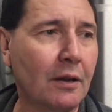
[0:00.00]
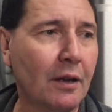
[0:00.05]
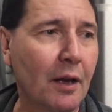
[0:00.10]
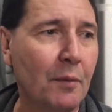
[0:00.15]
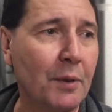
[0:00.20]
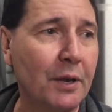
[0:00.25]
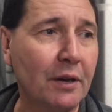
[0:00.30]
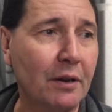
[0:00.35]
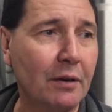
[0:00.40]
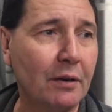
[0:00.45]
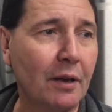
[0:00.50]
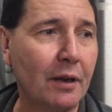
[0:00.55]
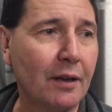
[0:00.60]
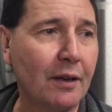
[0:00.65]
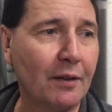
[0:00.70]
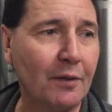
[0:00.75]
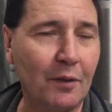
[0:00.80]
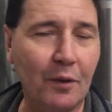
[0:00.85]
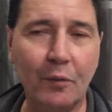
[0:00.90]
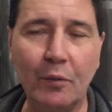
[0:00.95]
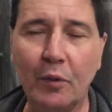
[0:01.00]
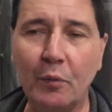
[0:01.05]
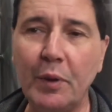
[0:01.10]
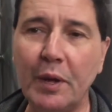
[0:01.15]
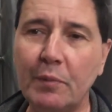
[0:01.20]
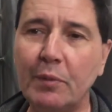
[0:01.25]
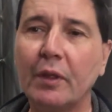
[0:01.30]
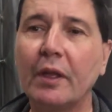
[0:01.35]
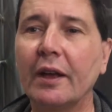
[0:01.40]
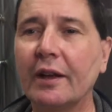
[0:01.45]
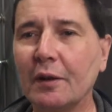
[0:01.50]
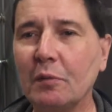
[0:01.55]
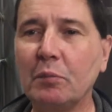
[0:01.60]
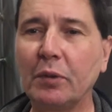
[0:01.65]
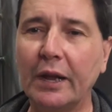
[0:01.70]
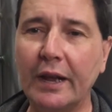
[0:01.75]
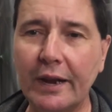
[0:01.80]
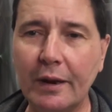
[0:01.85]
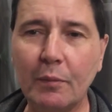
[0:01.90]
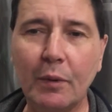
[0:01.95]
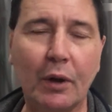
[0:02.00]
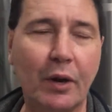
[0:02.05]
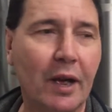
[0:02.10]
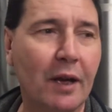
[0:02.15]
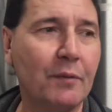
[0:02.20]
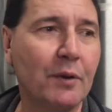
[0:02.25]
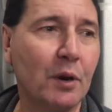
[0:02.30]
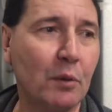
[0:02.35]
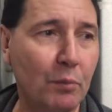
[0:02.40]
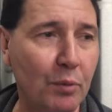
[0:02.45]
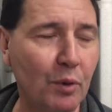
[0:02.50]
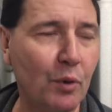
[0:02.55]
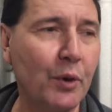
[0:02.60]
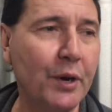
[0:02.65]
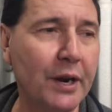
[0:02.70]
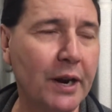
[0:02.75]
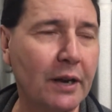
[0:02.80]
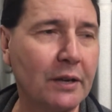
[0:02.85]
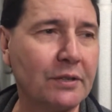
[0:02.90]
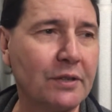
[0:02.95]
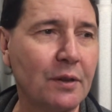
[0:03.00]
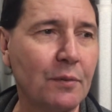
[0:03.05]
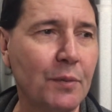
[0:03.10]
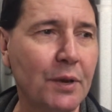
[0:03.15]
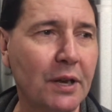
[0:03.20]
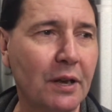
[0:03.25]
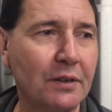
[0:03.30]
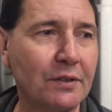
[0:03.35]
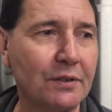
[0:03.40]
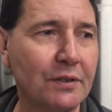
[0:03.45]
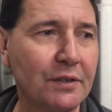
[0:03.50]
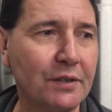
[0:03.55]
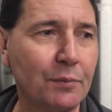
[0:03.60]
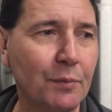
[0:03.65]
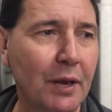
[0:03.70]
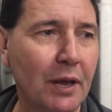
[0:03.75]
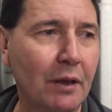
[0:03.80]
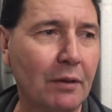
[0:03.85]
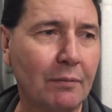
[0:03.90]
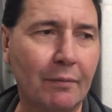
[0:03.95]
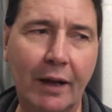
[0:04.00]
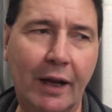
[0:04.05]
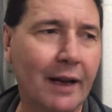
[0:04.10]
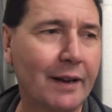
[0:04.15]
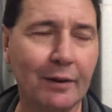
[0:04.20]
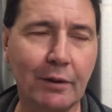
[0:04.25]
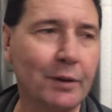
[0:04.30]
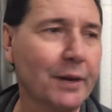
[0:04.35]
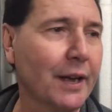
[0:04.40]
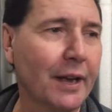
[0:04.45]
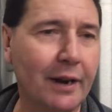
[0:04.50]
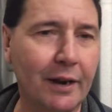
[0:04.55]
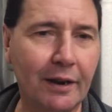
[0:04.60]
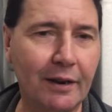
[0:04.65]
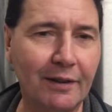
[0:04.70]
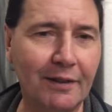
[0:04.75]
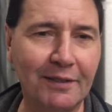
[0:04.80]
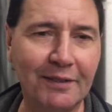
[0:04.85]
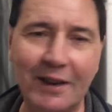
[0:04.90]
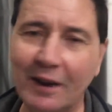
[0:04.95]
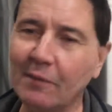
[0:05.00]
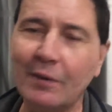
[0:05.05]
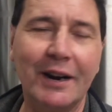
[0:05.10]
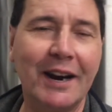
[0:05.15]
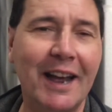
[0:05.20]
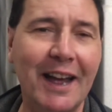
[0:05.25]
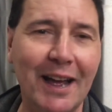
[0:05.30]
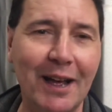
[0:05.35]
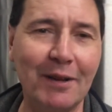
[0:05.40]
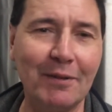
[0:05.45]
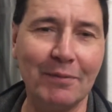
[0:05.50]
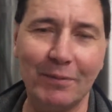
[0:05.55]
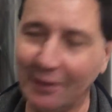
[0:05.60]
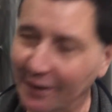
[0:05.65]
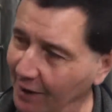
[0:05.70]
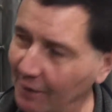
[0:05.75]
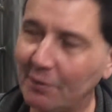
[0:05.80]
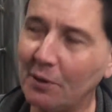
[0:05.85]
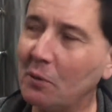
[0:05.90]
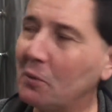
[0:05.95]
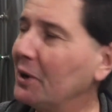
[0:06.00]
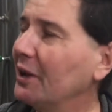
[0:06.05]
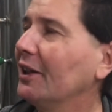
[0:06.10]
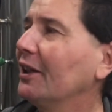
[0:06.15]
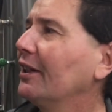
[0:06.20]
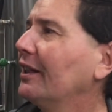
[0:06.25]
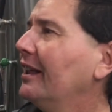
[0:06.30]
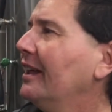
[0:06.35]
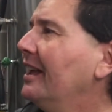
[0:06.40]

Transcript: I mean, the people that complain about having a brewery next to them because of the smell, I don't get it. Never have, never will.